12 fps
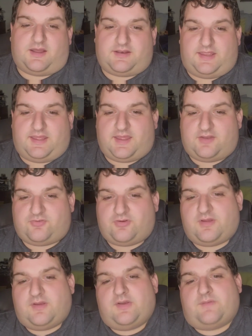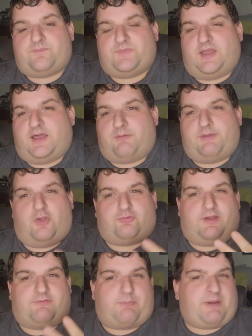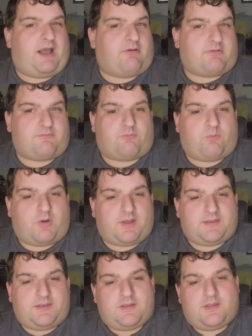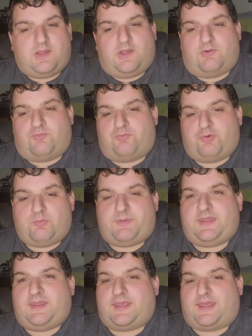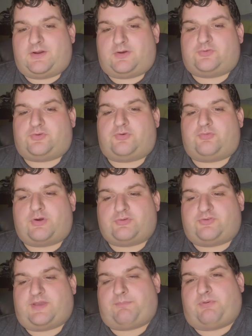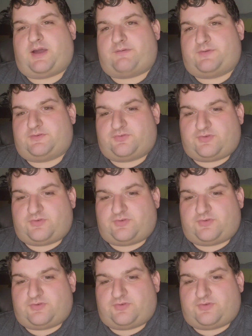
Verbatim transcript: Cutting Edge. Uh, we also have The Power of One, Ruby, and also Roadside Prophets.